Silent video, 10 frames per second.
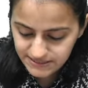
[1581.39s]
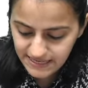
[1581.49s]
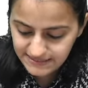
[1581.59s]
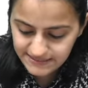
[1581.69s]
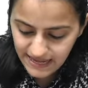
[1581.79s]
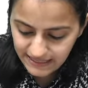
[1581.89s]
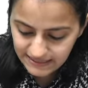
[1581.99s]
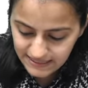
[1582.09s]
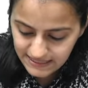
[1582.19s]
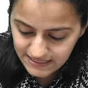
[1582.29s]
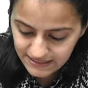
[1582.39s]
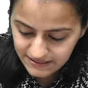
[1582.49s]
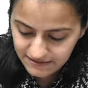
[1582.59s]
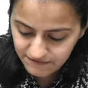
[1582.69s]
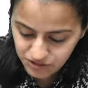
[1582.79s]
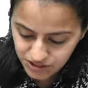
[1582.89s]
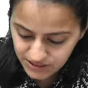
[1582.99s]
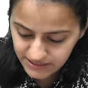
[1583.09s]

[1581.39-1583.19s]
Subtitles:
it has anterior division,